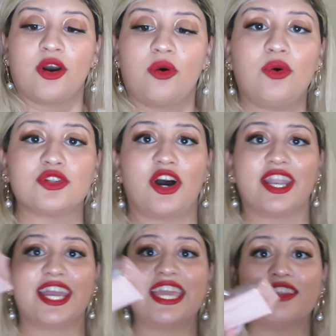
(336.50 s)
Hold on,
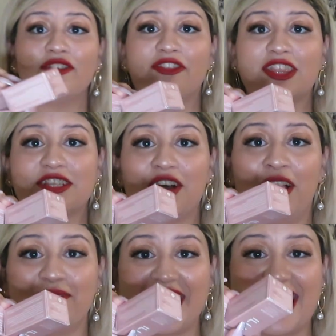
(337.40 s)
I can't even fit this
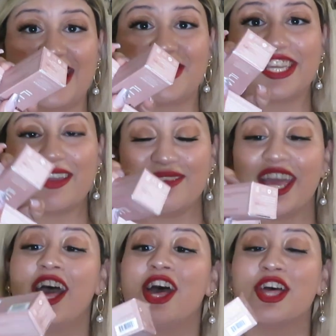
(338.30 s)
all in my hand. She gave
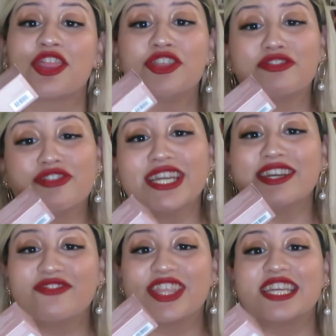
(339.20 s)
me 3
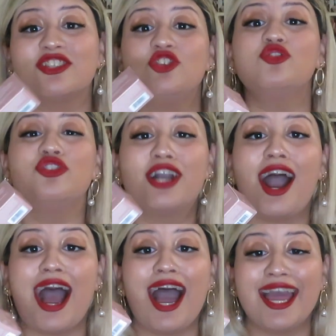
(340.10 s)
of these, you
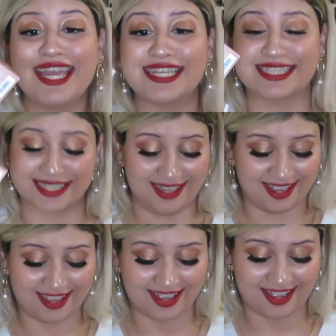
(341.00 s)
guys.
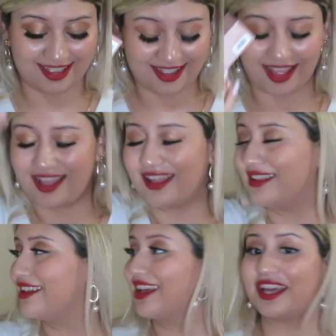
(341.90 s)

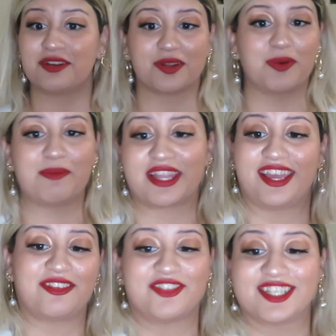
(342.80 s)
I don't know what my
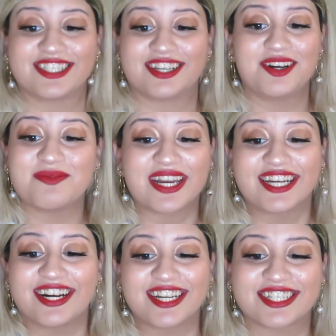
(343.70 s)
life is. Oh my
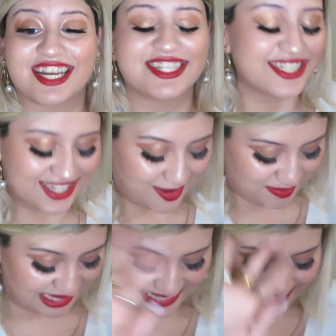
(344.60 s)
gosh, just God
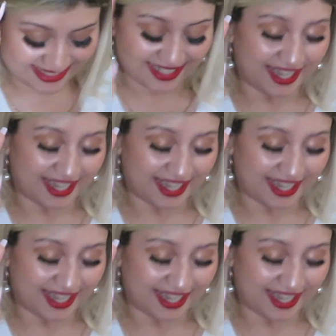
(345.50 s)
bless.